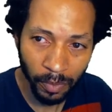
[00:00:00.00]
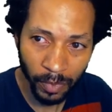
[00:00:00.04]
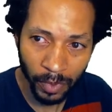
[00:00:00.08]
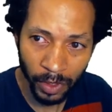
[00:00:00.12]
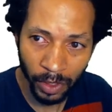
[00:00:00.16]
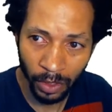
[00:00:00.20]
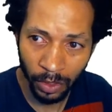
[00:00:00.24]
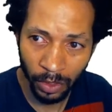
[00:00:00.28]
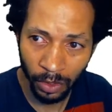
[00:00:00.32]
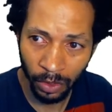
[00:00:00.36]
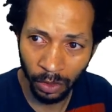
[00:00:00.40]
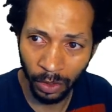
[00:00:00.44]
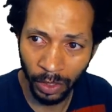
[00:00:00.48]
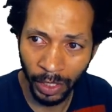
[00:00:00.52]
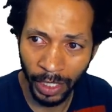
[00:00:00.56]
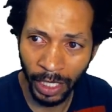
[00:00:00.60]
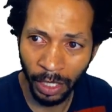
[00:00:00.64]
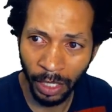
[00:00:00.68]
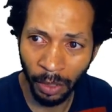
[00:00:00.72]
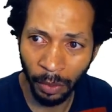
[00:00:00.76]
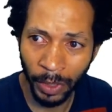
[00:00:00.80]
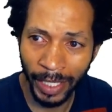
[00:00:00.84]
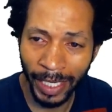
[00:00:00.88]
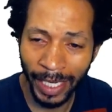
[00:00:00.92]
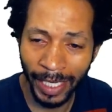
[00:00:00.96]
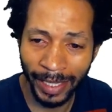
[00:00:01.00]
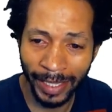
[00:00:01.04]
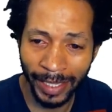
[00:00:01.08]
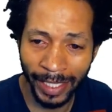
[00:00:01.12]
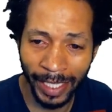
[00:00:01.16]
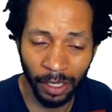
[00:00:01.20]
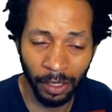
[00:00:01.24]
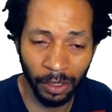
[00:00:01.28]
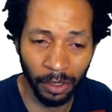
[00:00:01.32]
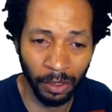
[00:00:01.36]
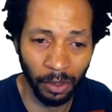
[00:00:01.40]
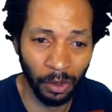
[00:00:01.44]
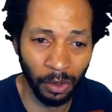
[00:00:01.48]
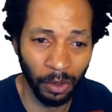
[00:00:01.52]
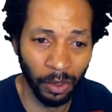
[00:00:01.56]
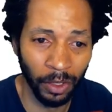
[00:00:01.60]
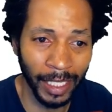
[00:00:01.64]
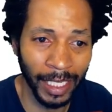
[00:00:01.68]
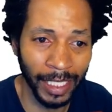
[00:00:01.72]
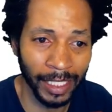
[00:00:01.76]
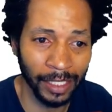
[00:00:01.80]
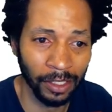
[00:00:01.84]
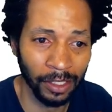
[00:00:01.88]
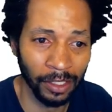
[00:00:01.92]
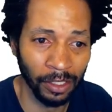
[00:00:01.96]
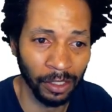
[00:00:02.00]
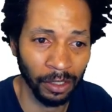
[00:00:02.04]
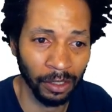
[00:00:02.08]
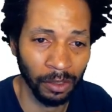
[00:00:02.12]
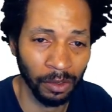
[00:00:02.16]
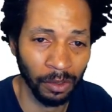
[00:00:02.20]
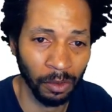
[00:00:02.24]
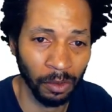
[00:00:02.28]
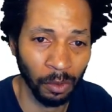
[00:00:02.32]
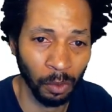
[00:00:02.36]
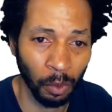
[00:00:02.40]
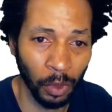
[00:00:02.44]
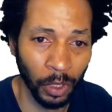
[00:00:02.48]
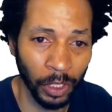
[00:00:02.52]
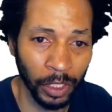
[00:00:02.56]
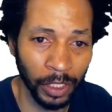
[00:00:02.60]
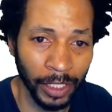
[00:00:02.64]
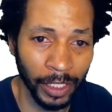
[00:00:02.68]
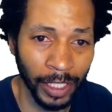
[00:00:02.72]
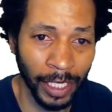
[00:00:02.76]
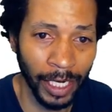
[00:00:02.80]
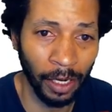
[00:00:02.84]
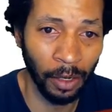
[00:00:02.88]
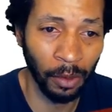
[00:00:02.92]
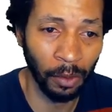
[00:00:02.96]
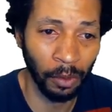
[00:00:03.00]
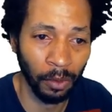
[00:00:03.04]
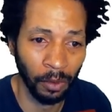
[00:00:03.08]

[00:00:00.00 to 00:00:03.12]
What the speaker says: So now we got that, all that's worked out.